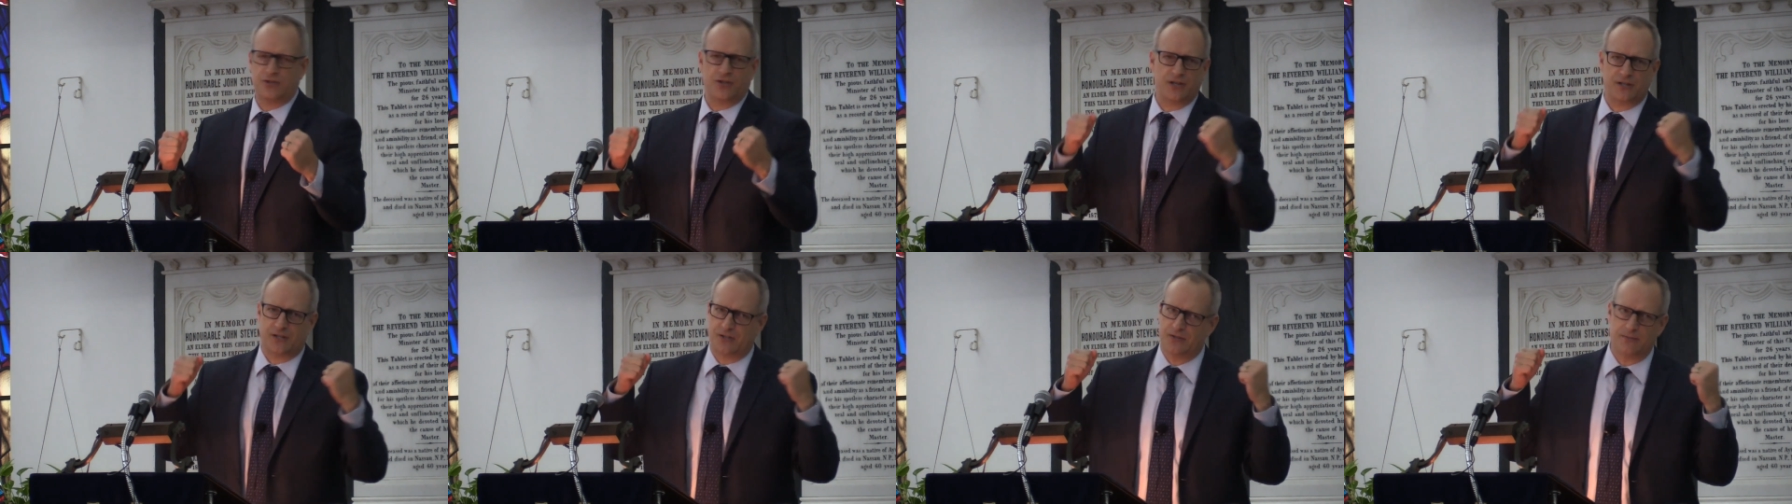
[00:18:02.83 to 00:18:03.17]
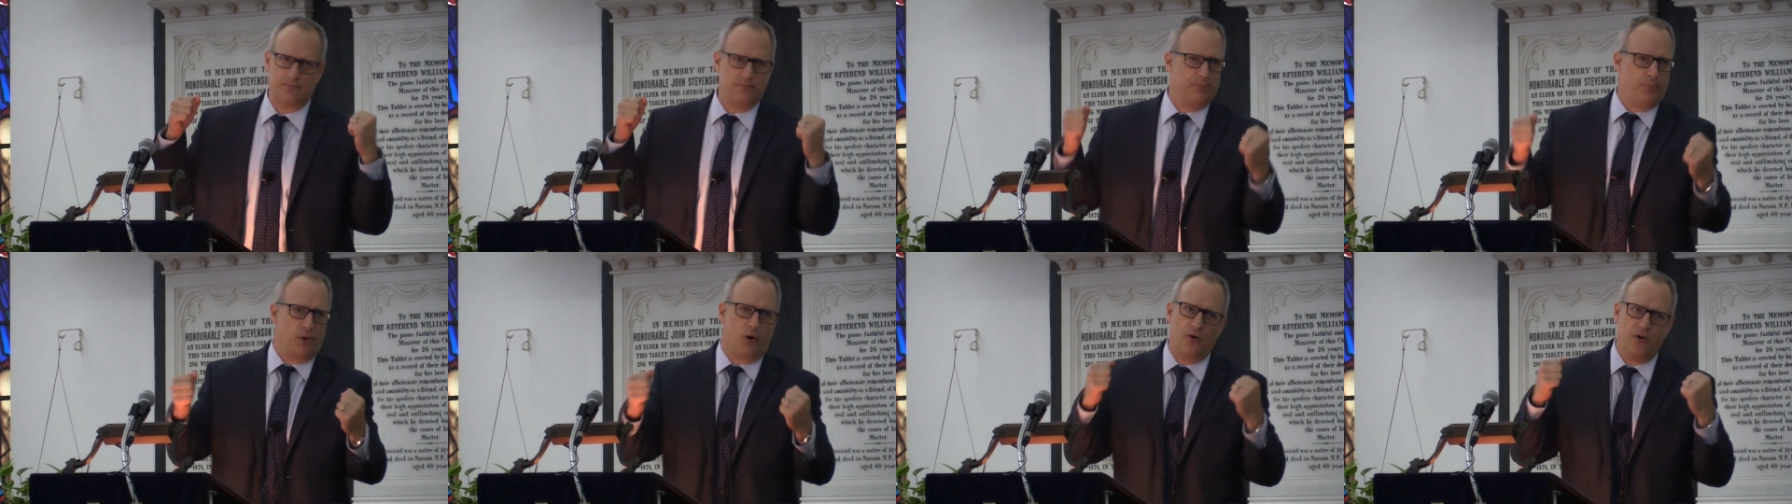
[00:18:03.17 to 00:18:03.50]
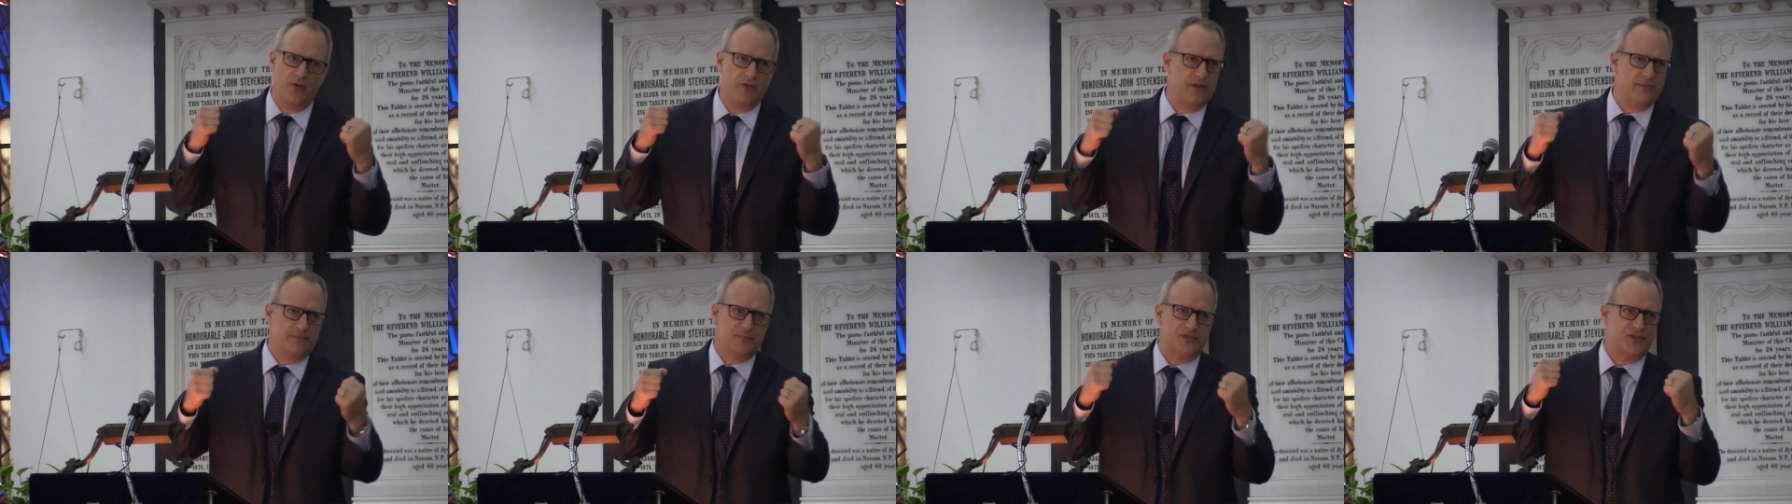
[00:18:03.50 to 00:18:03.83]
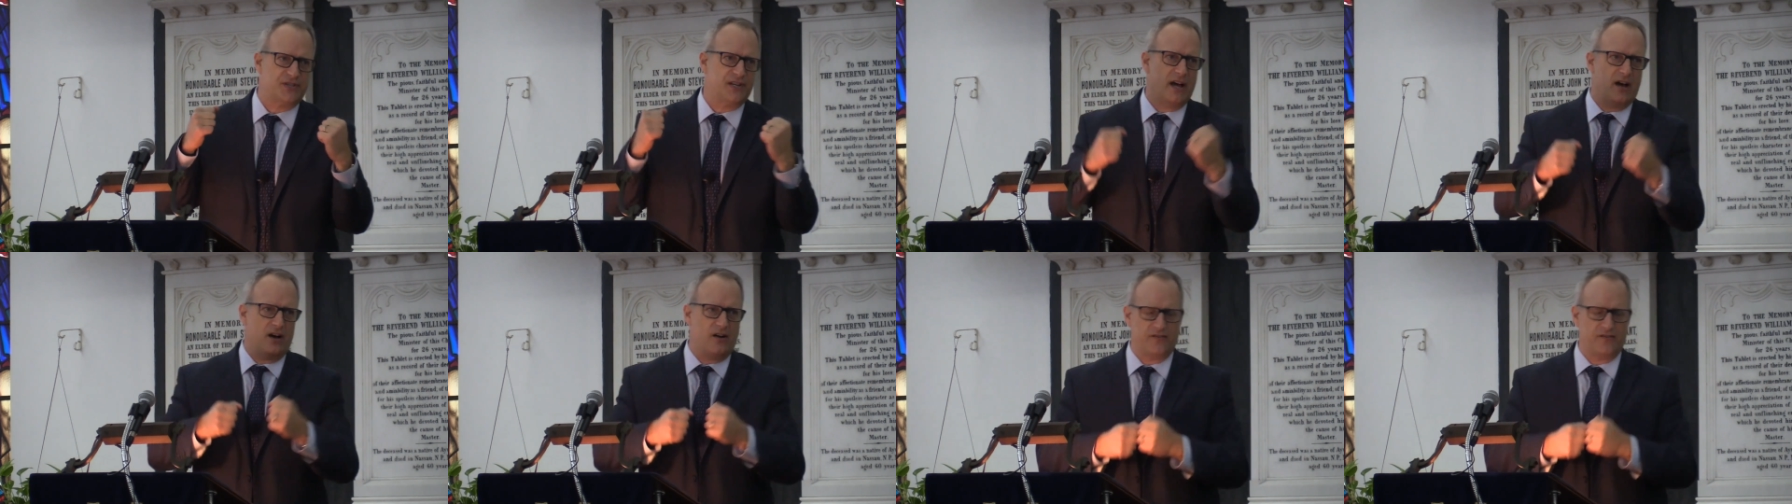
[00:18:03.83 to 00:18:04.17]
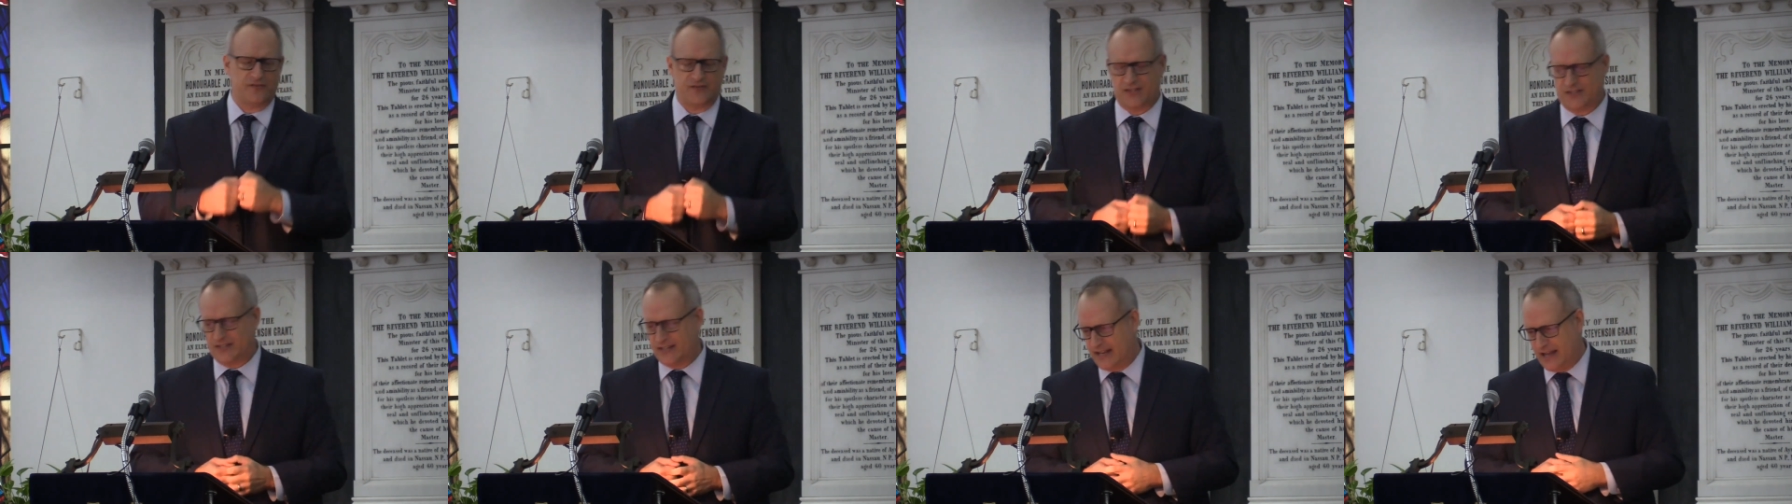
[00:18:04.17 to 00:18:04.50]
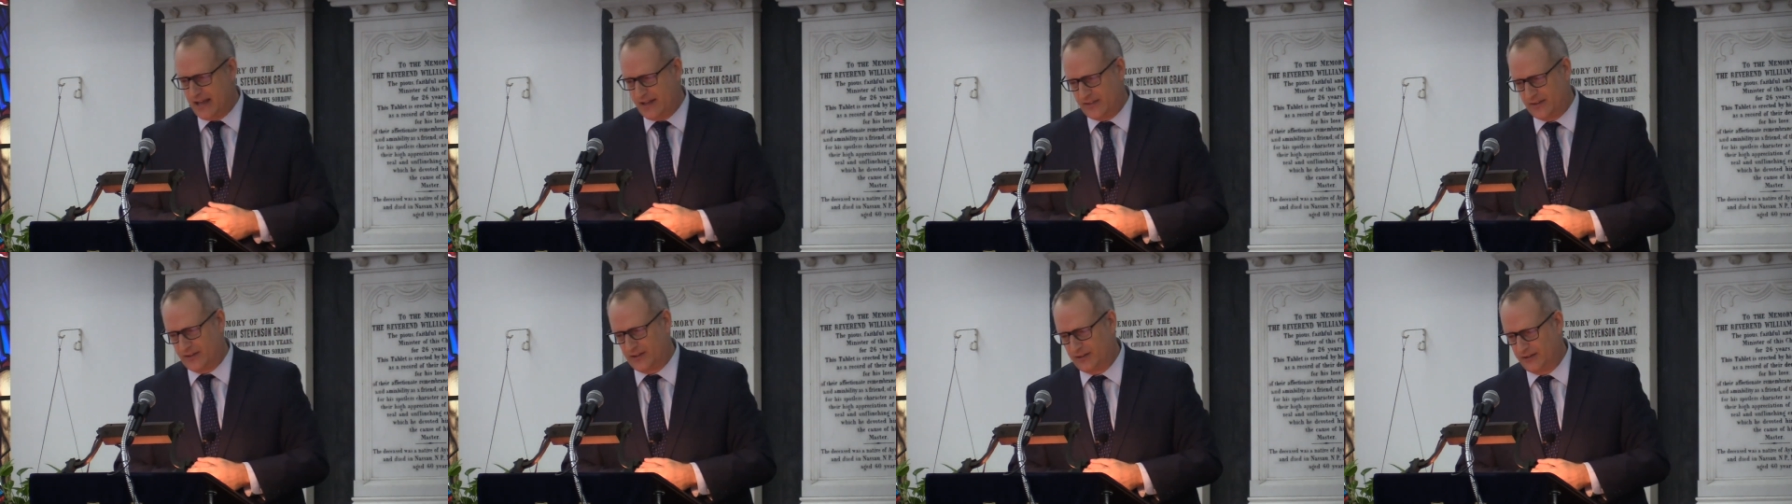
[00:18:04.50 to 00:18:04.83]
who just pull themselves
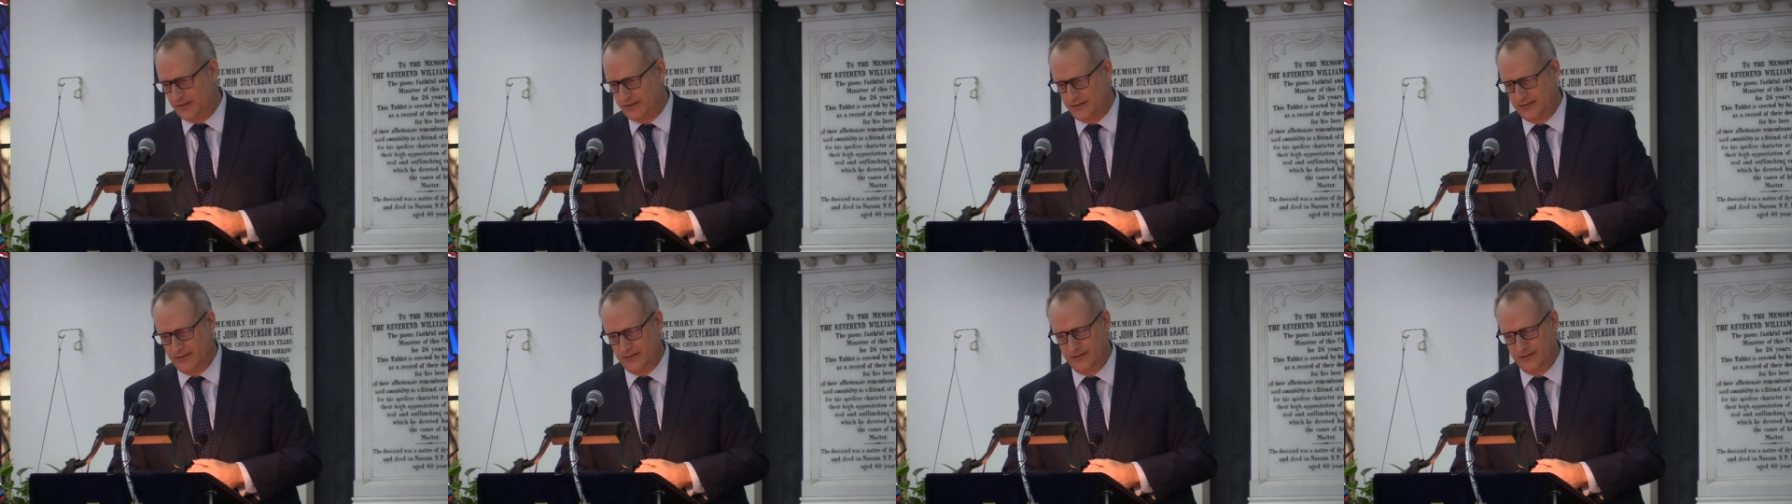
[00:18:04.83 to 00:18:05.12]
together.